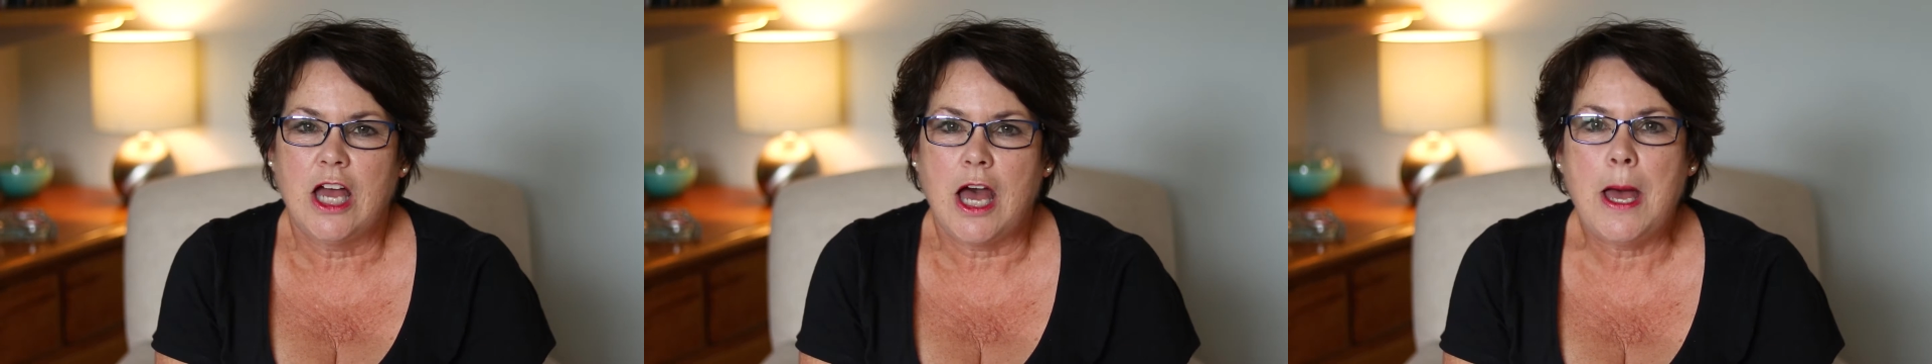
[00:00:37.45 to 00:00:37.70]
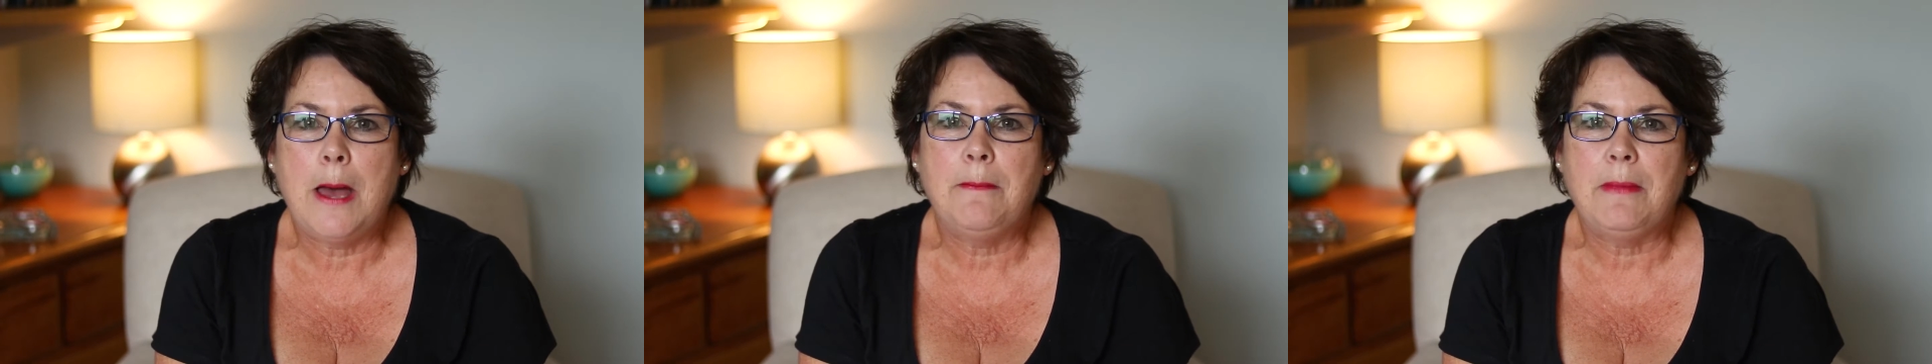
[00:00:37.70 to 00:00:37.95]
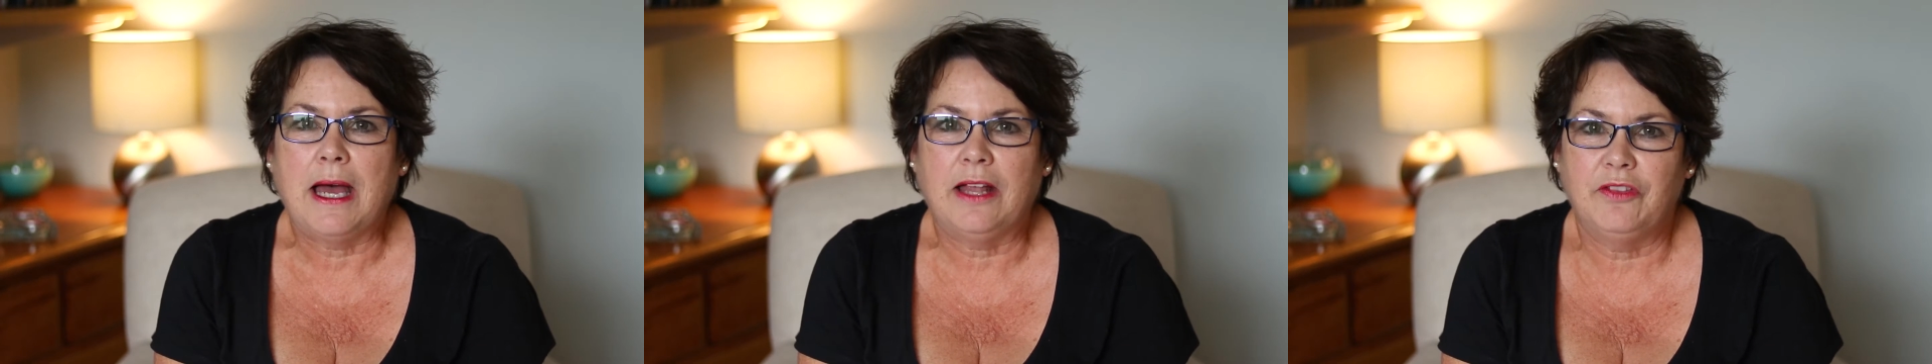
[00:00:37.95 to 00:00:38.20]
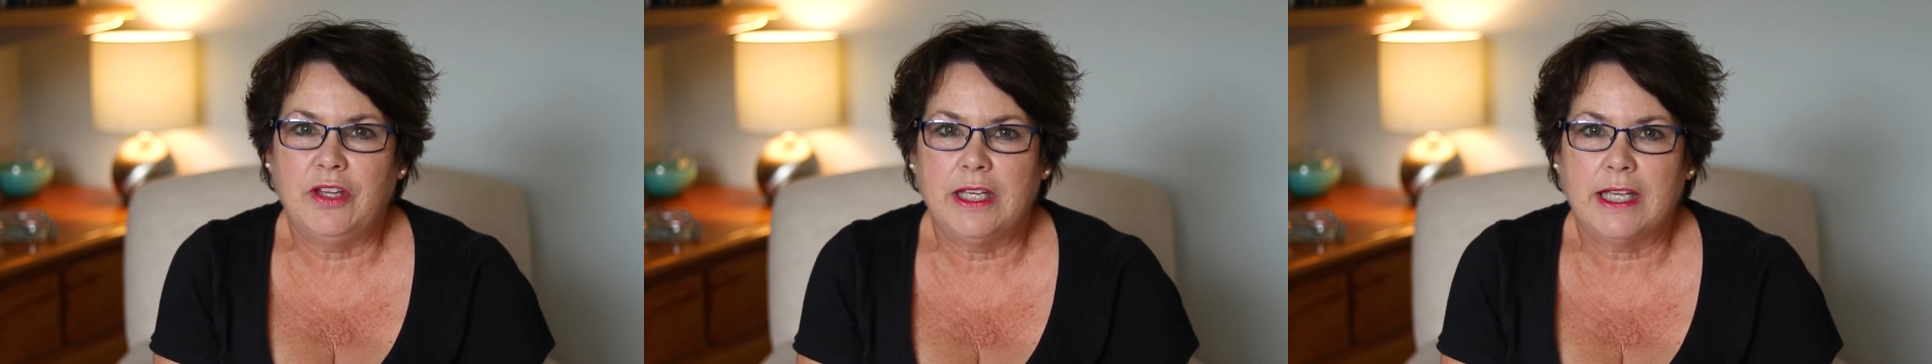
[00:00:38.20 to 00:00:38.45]

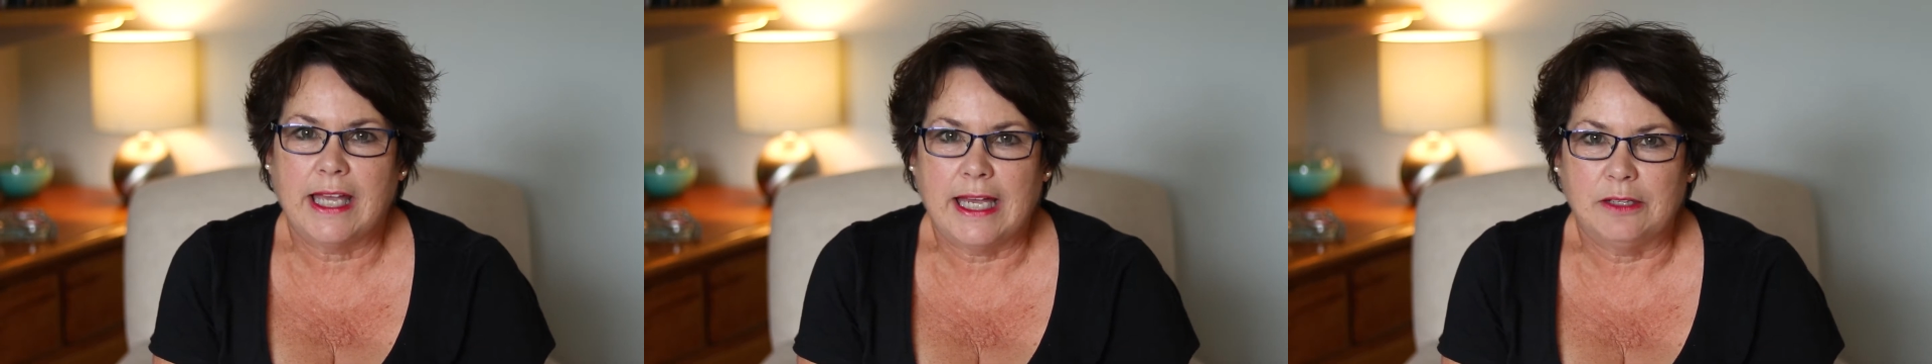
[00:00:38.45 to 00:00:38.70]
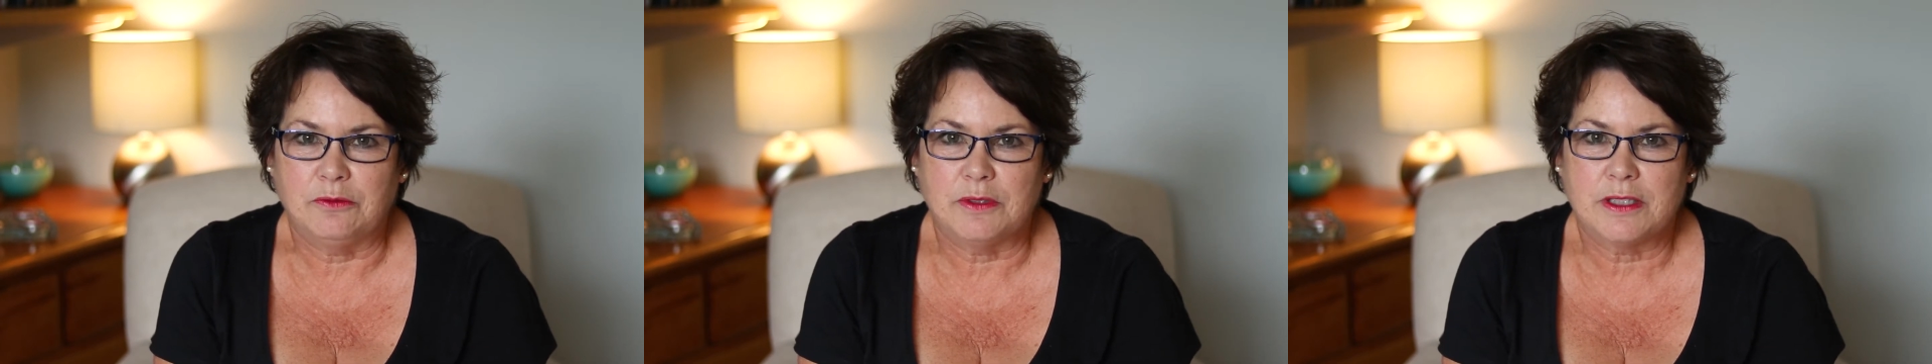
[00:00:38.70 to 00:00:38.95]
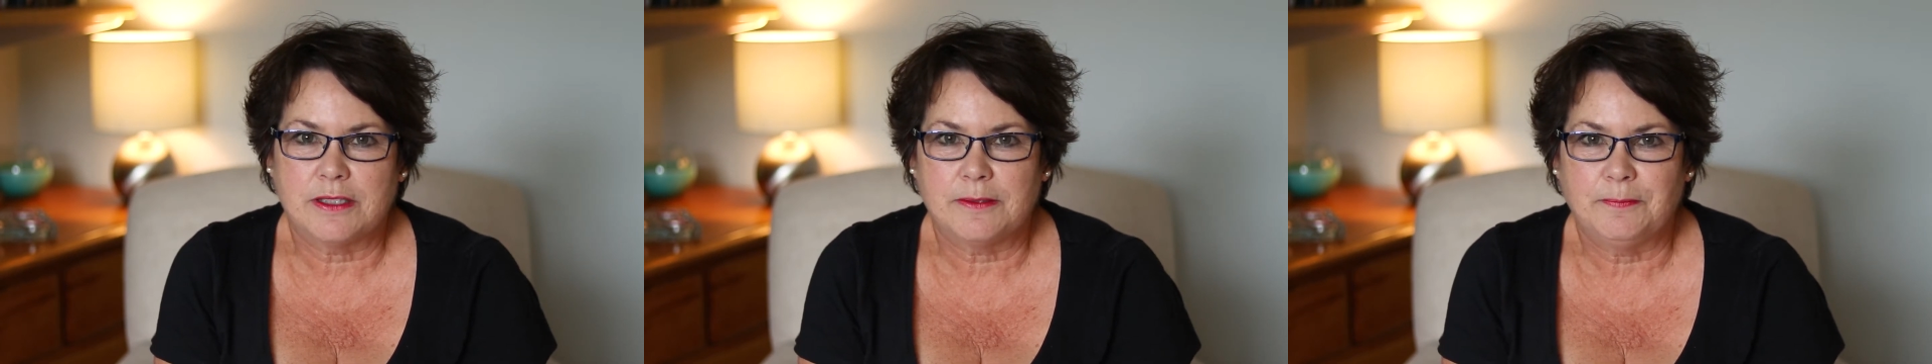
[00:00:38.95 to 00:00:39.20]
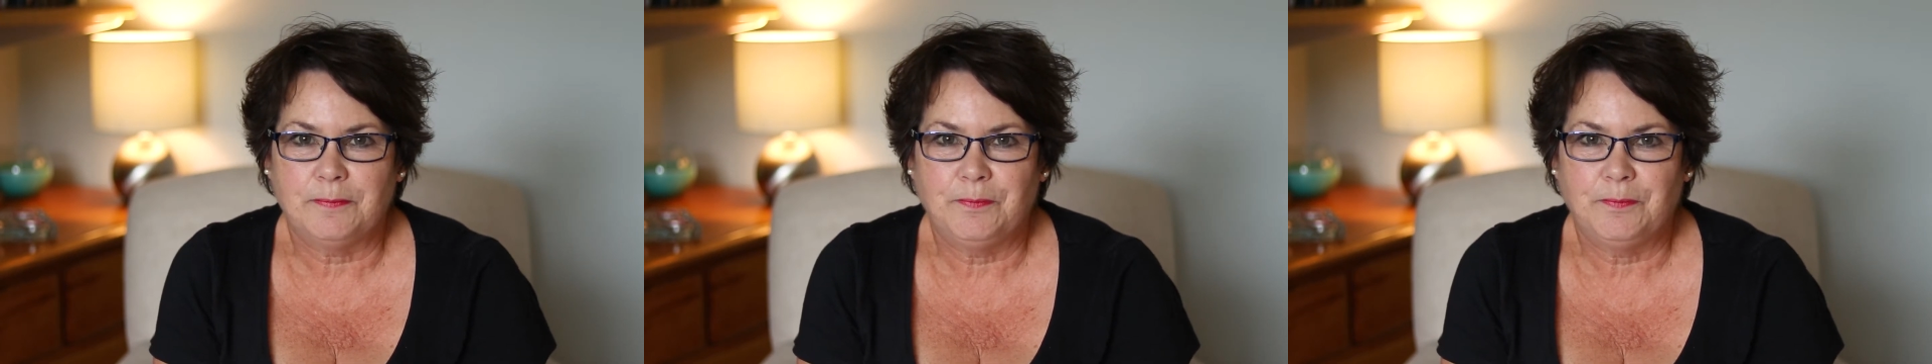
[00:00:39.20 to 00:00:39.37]
and the accounts.